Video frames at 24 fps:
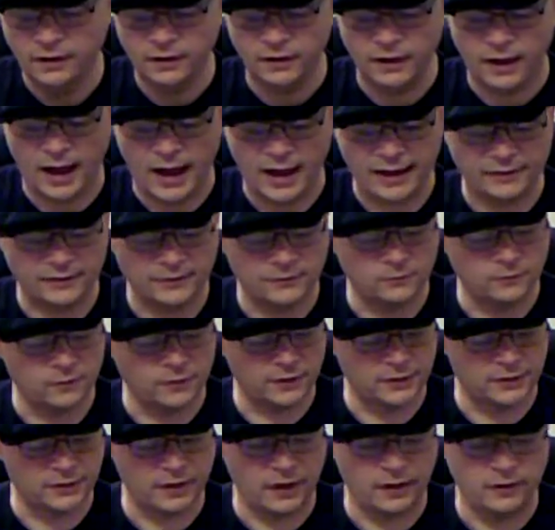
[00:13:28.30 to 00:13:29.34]
I didn't
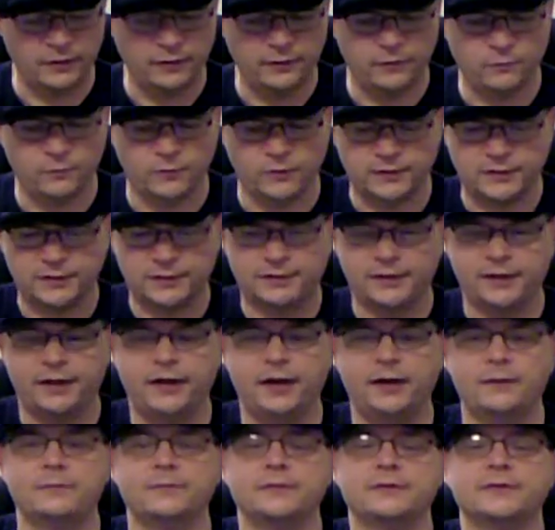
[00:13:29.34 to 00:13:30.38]
want that to
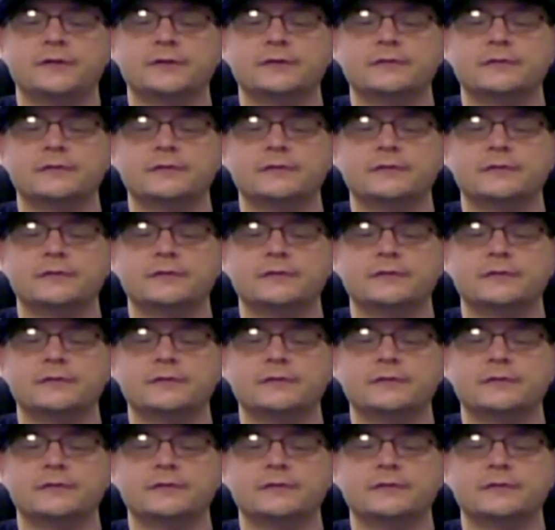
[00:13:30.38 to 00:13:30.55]
happen yet.